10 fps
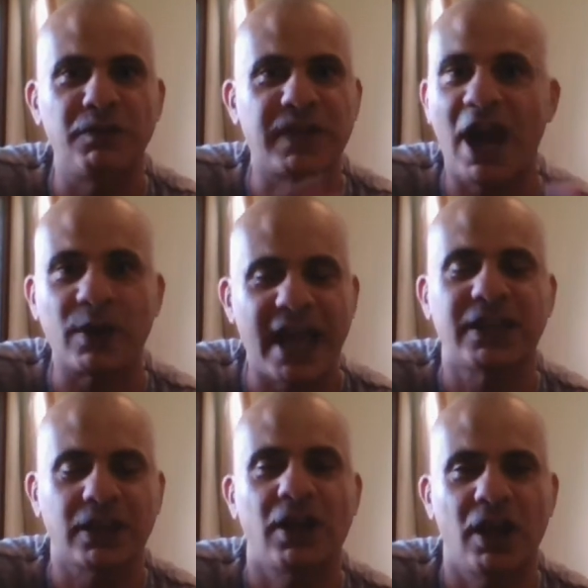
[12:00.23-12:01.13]
of Gal
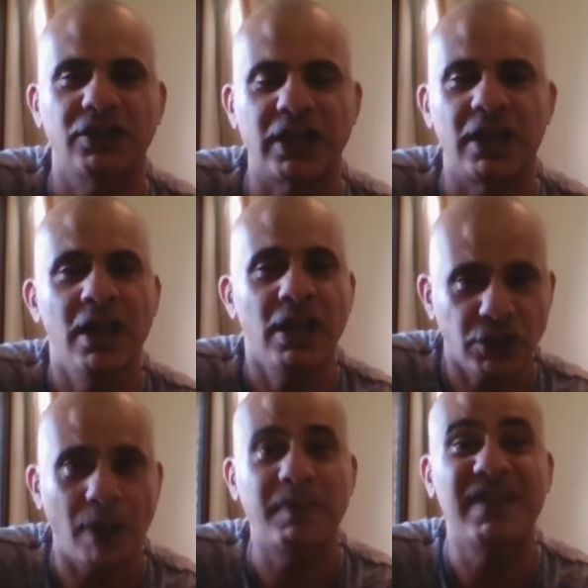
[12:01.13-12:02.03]
Gadot casting,
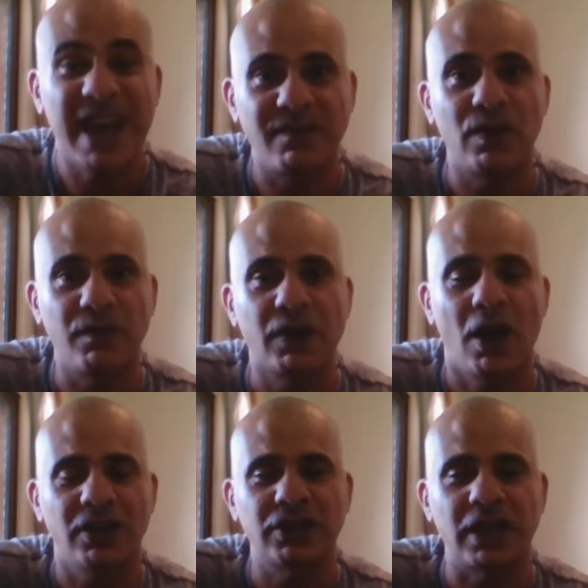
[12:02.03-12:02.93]
type of level of
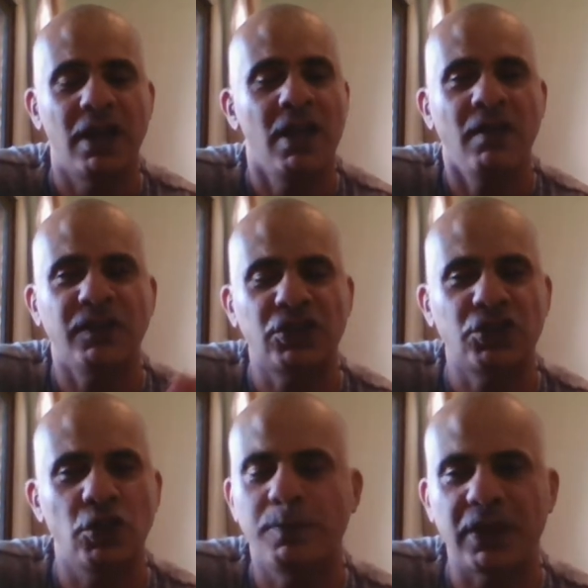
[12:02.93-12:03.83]
casting for
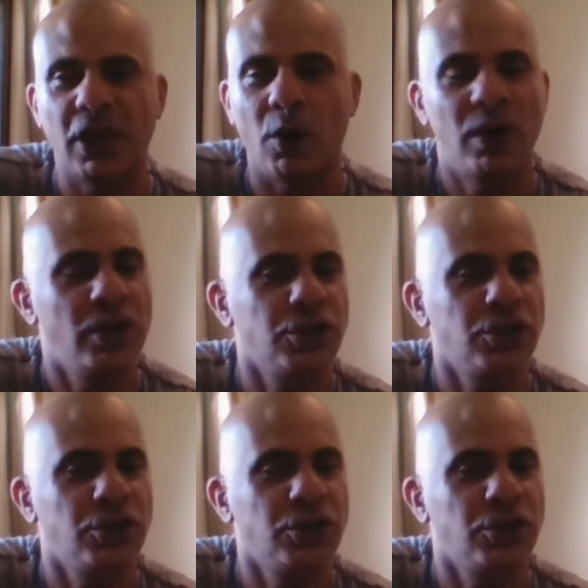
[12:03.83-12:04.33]
Supergirl.